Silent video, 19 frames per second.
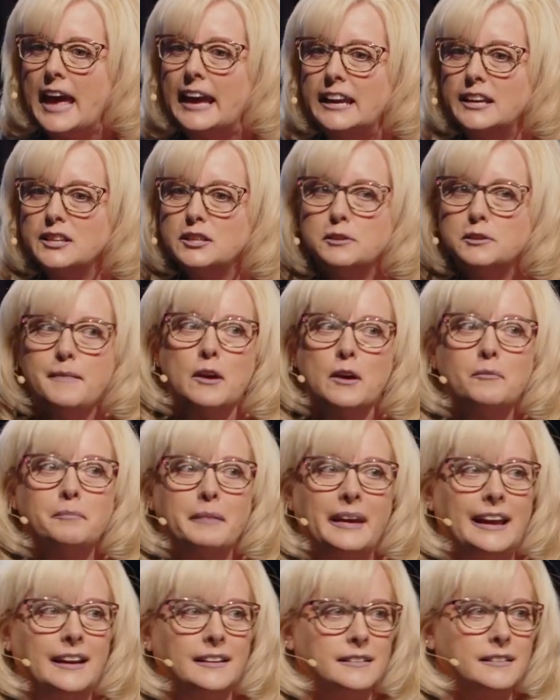Ishmael
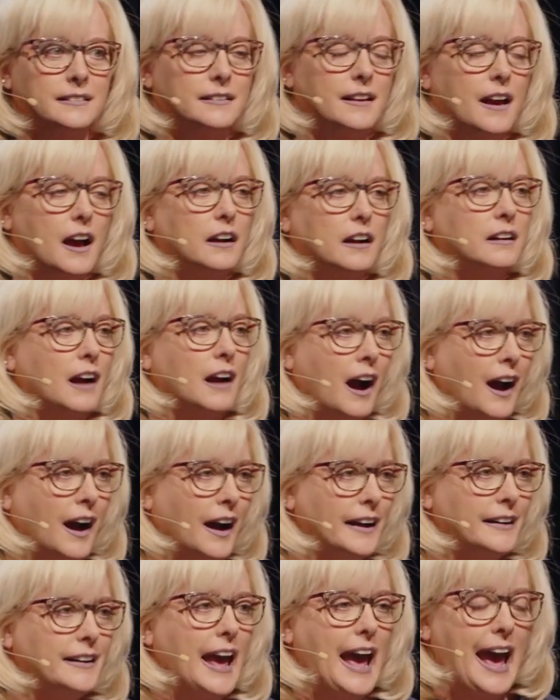means
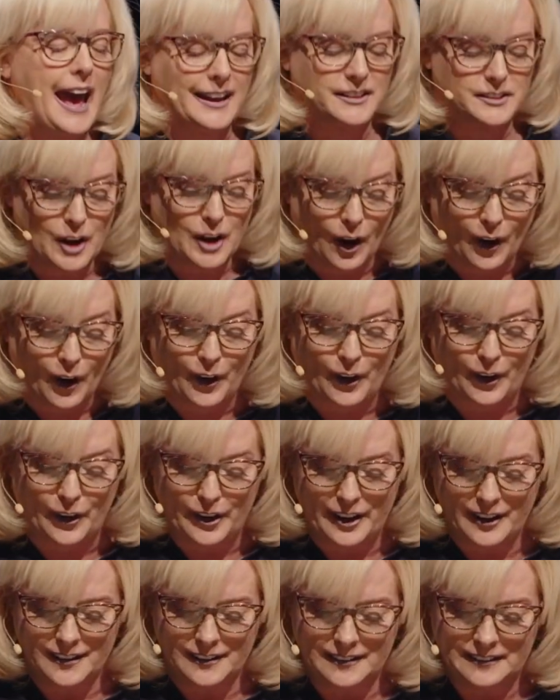God has
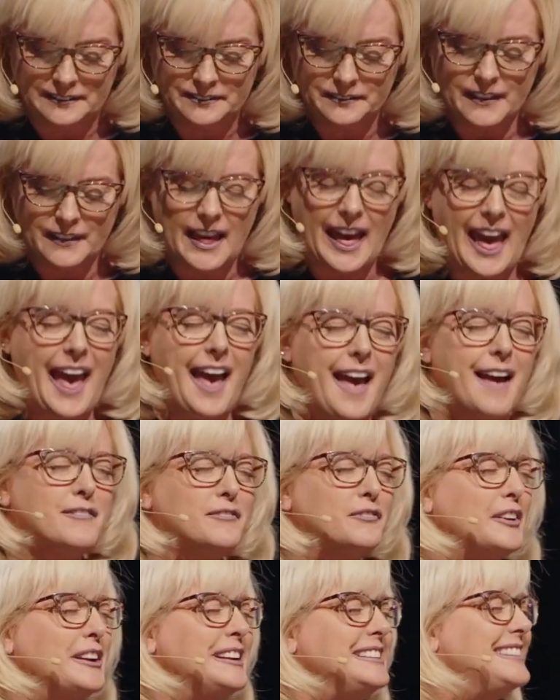heard.
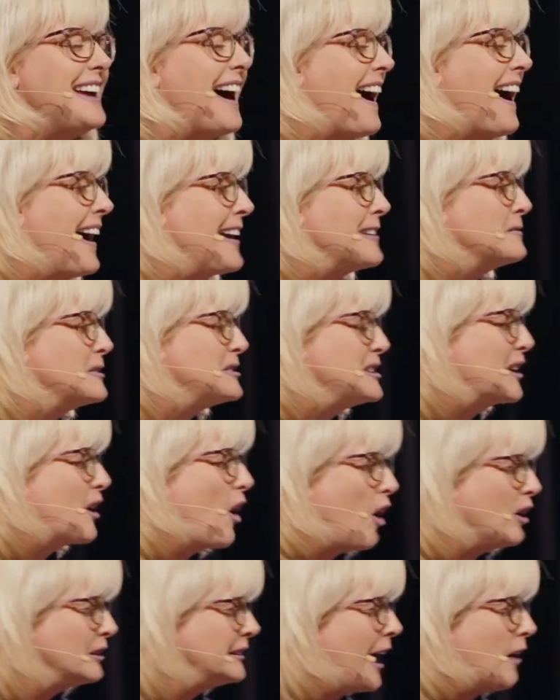Every time she
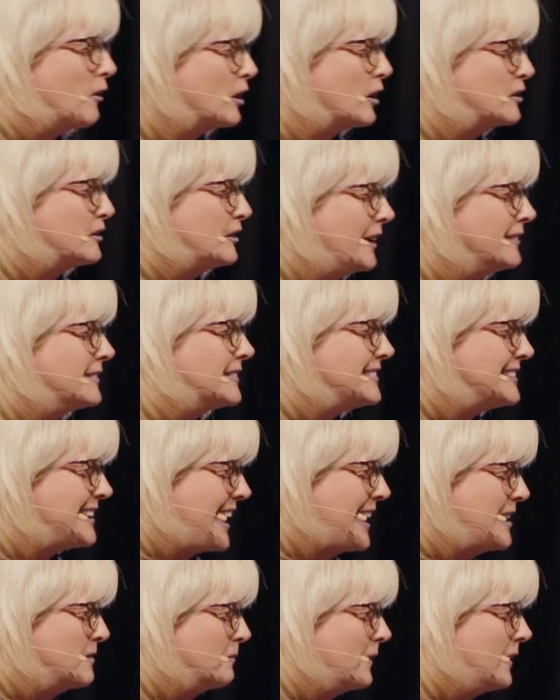called out her son's
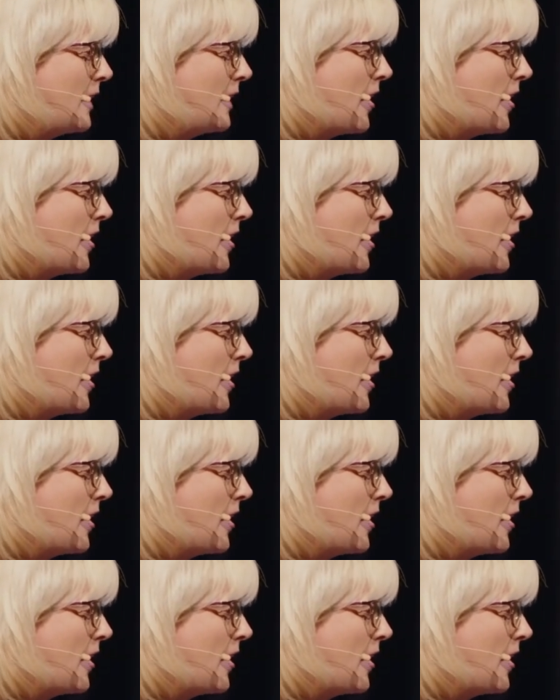name,